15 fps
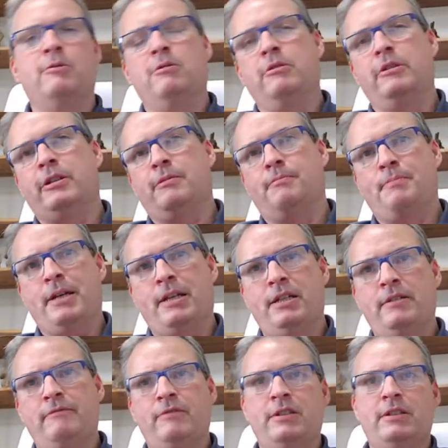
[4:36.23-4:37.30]
for and
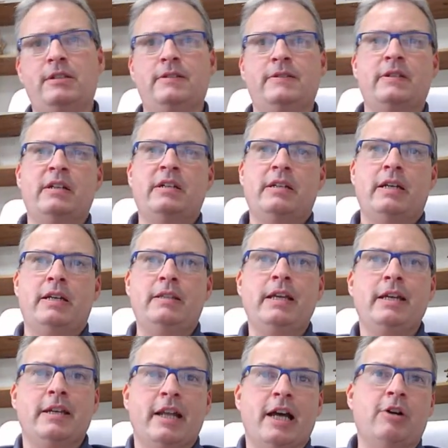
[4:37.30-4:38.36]
competitiveness,
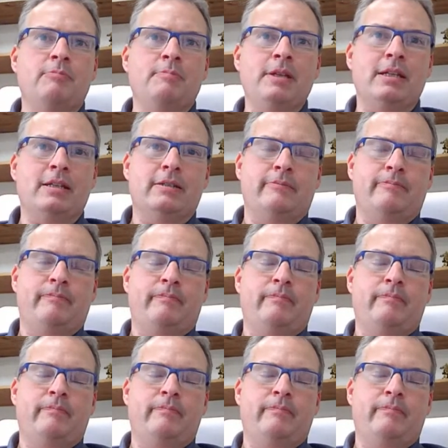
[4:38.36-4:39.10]
and they get outbeat.